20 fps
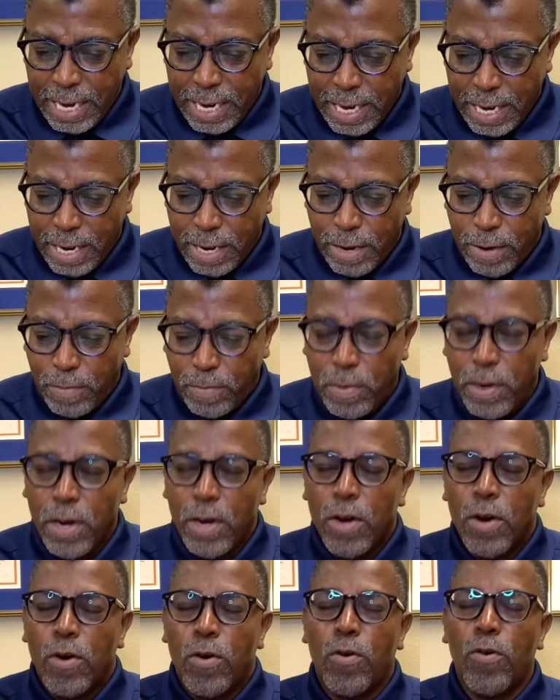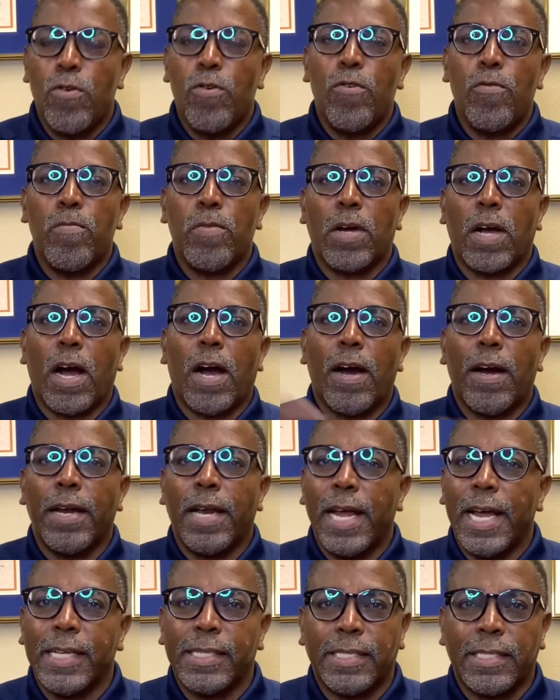him whom God
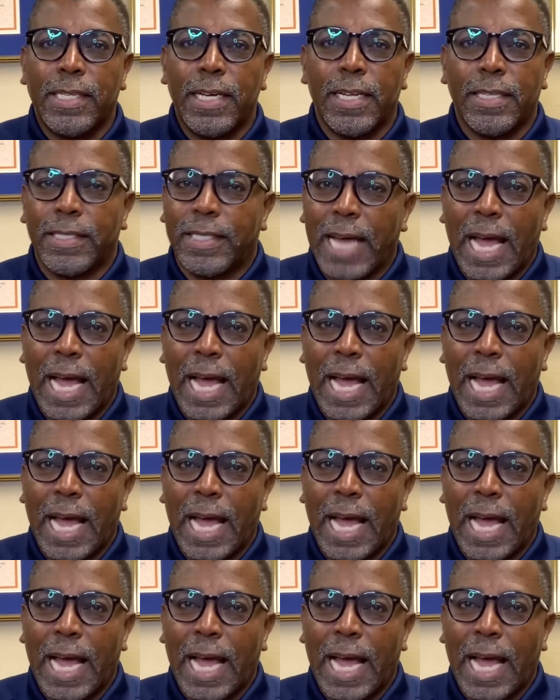has sent.